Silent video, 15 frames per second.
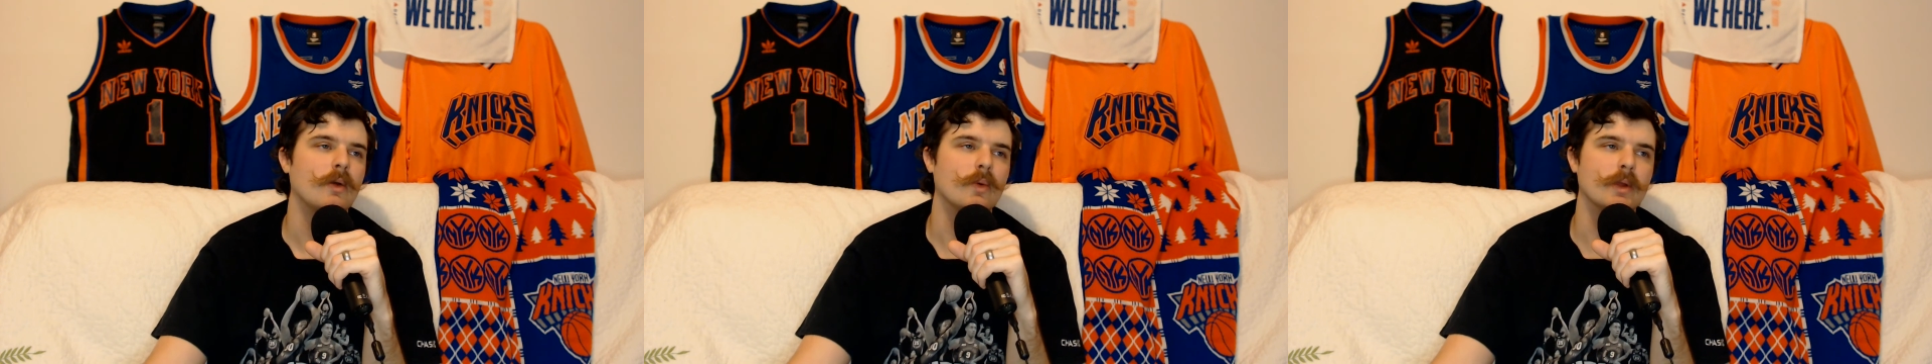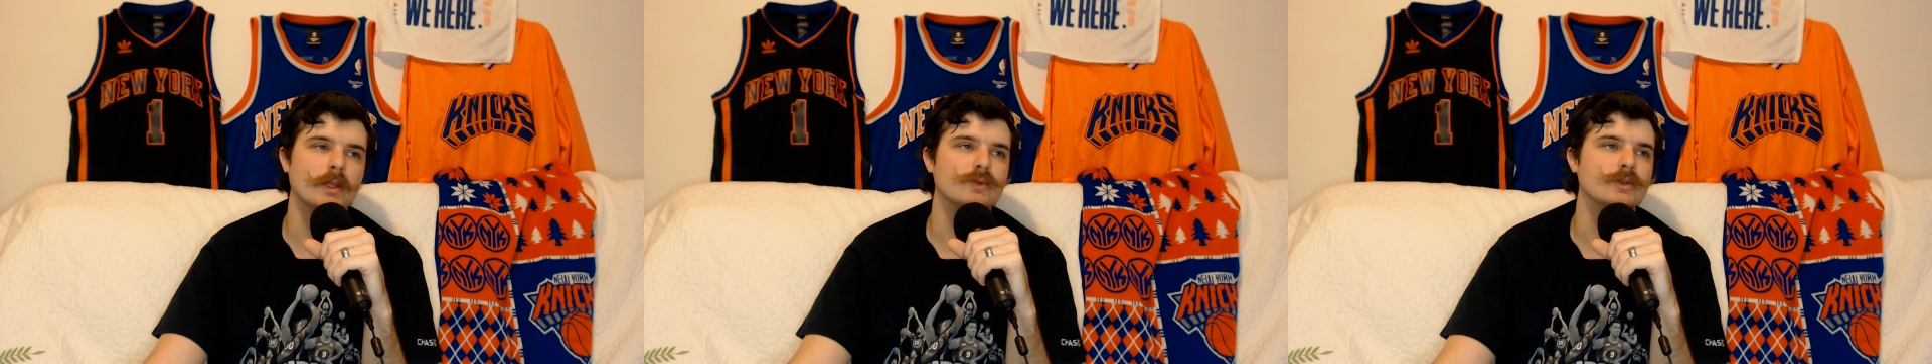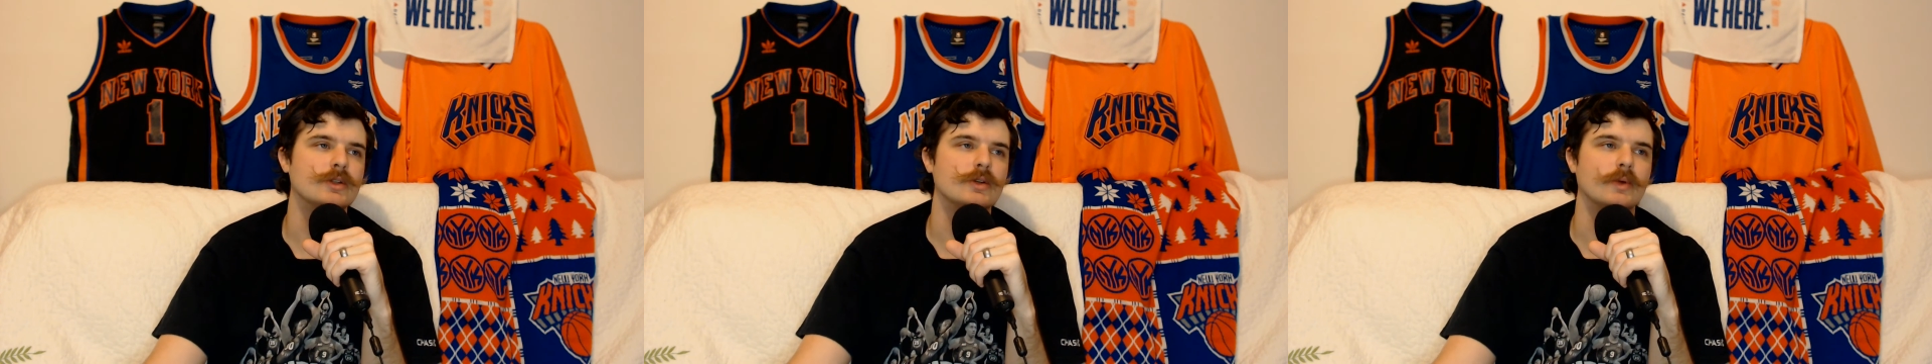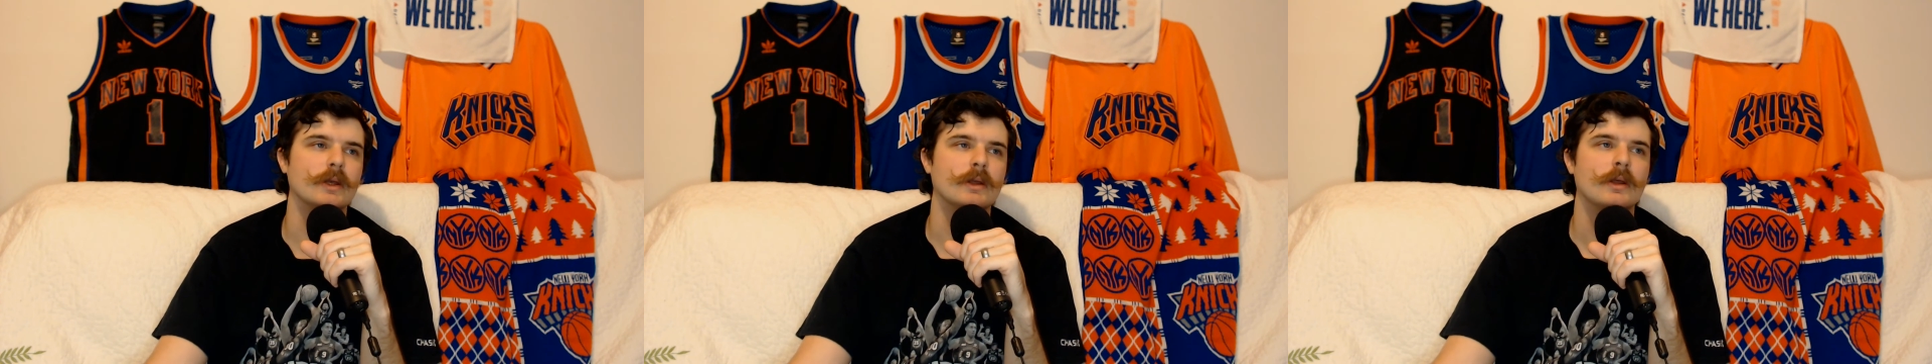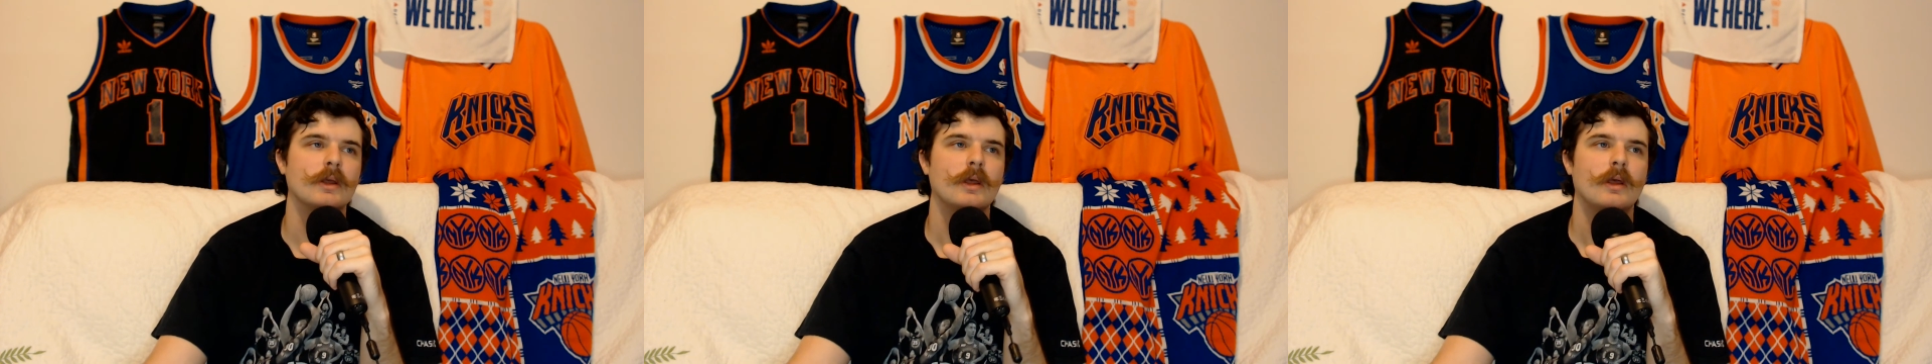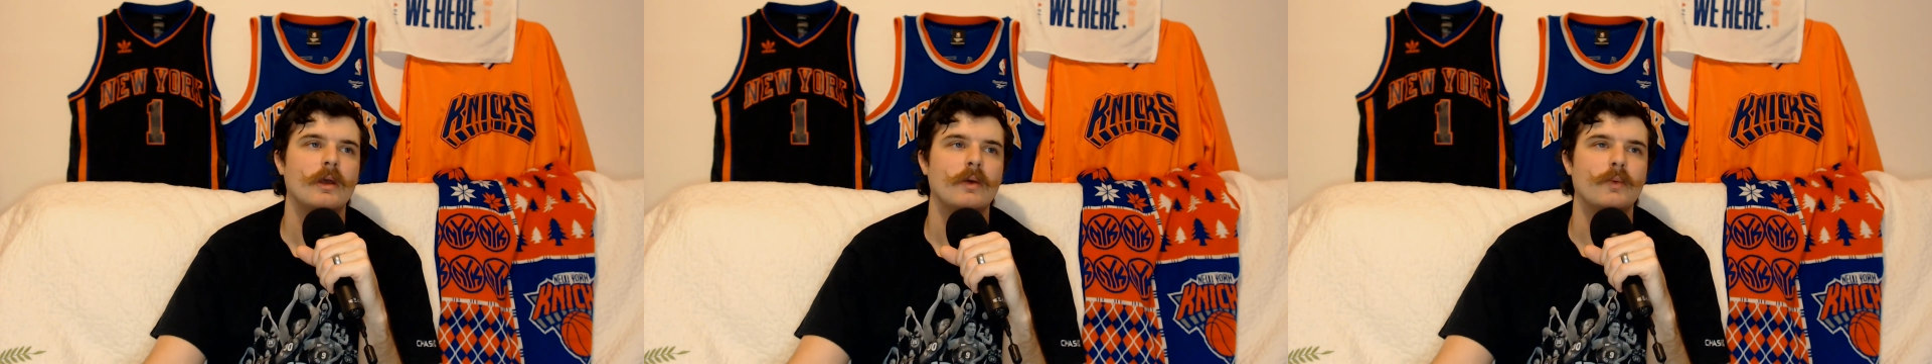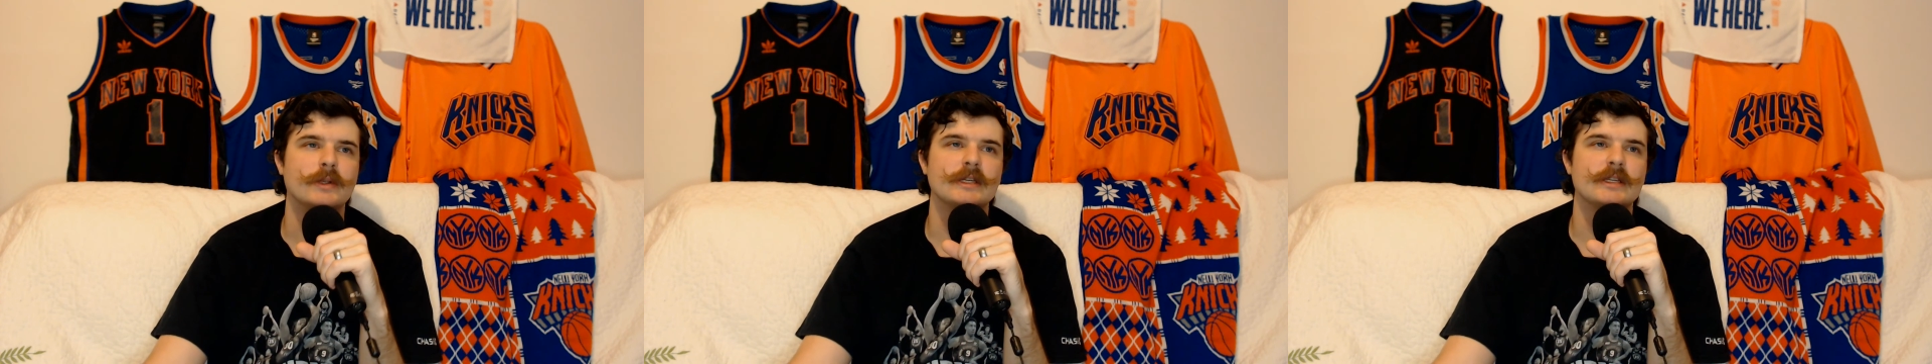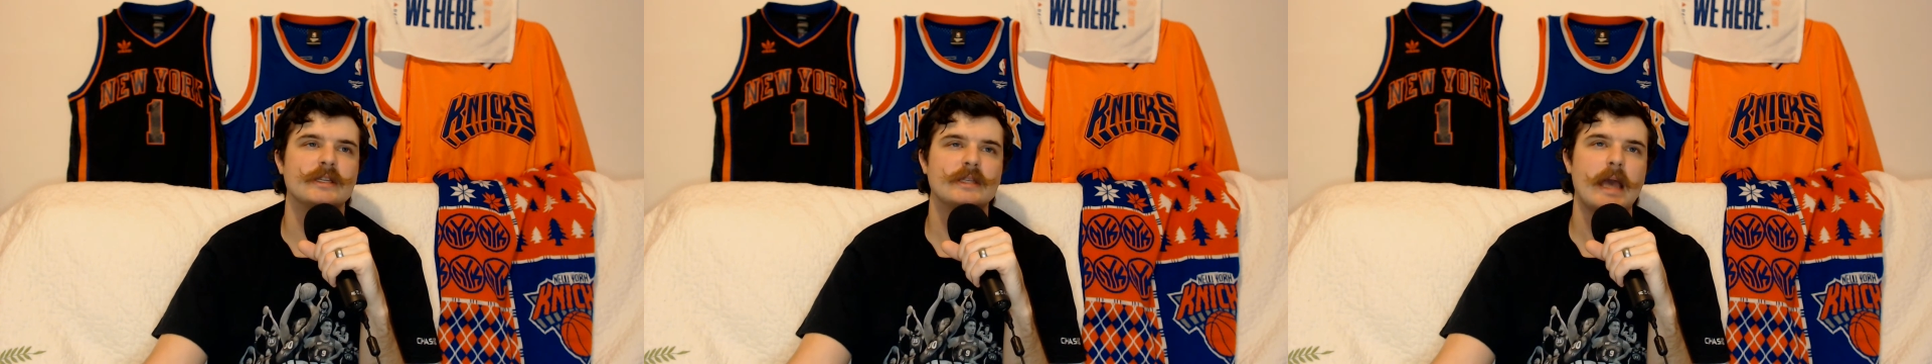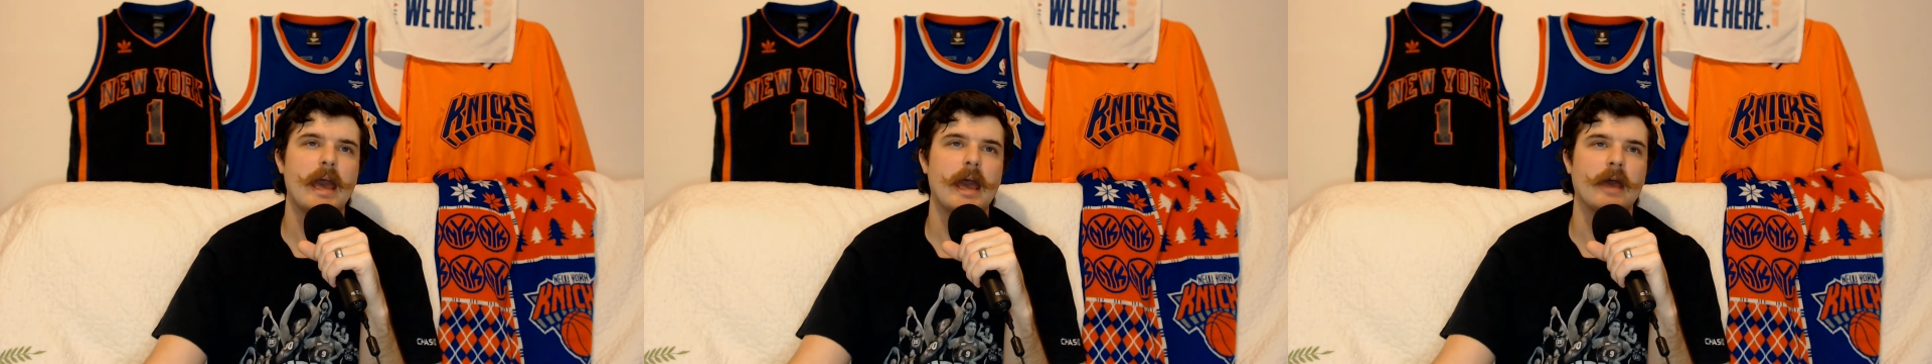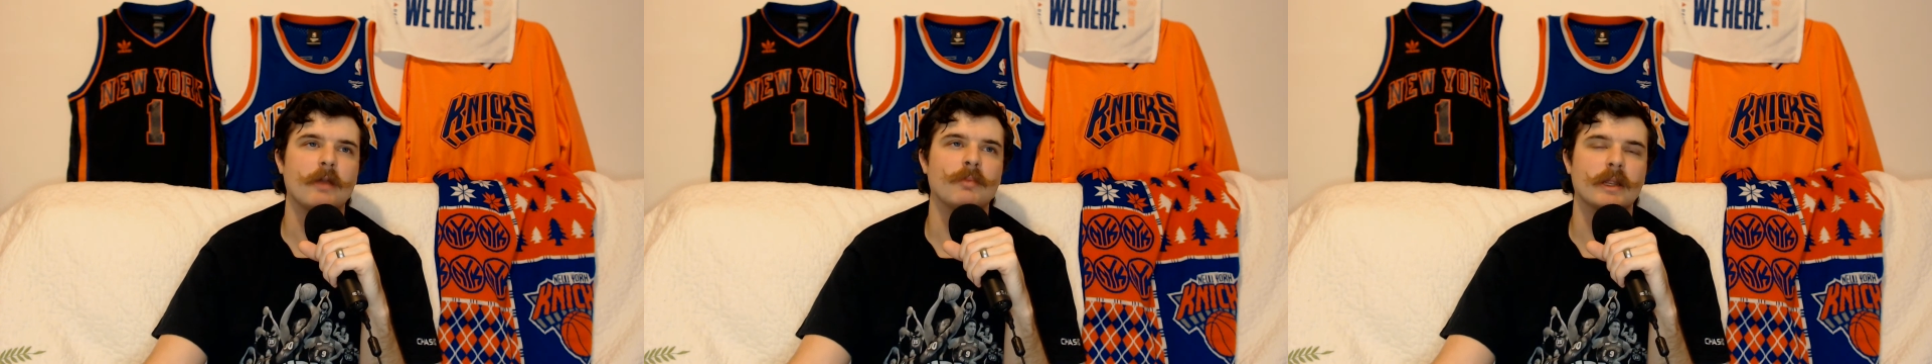We're used to it, which is
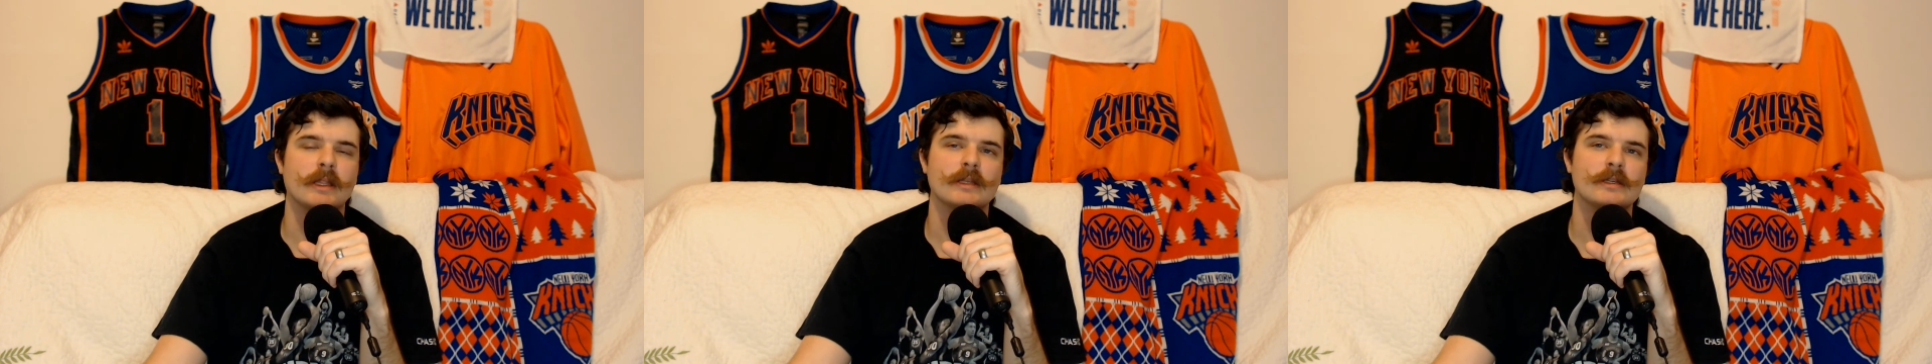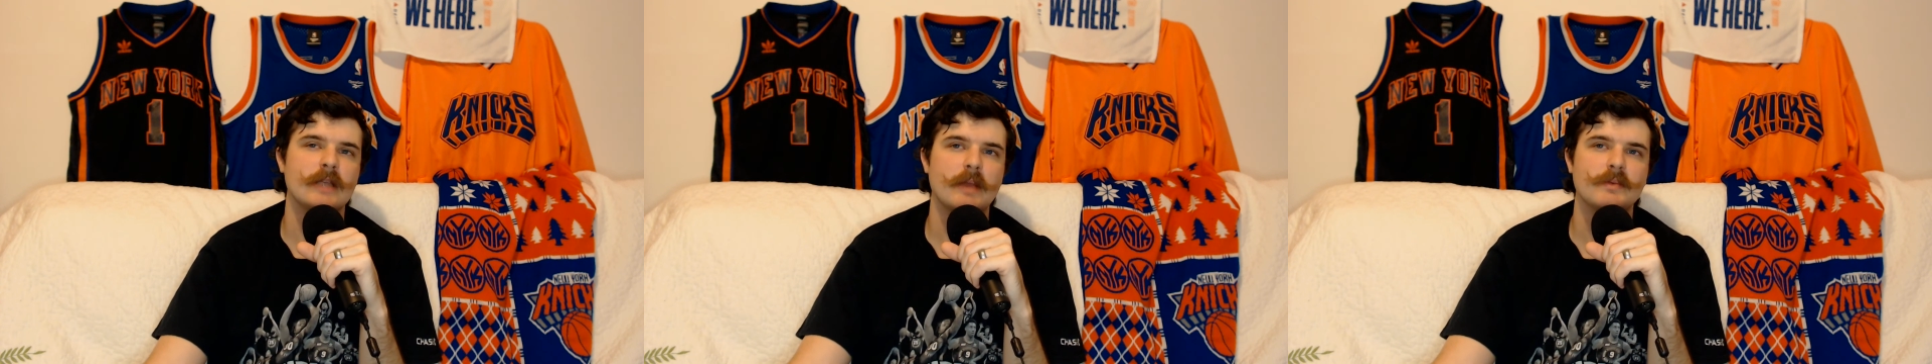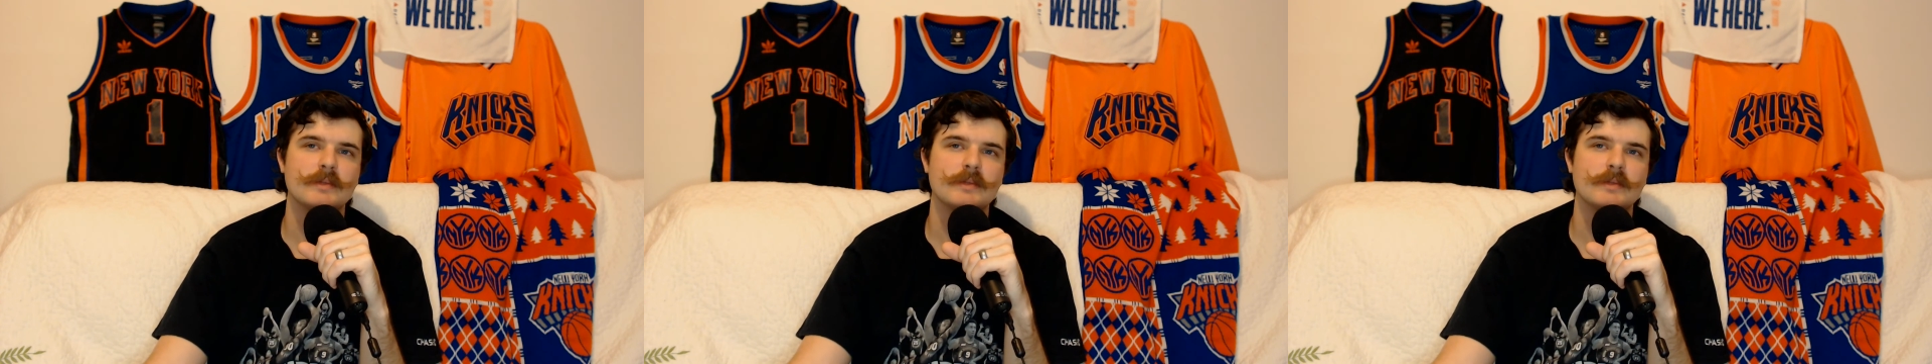sad, but at the same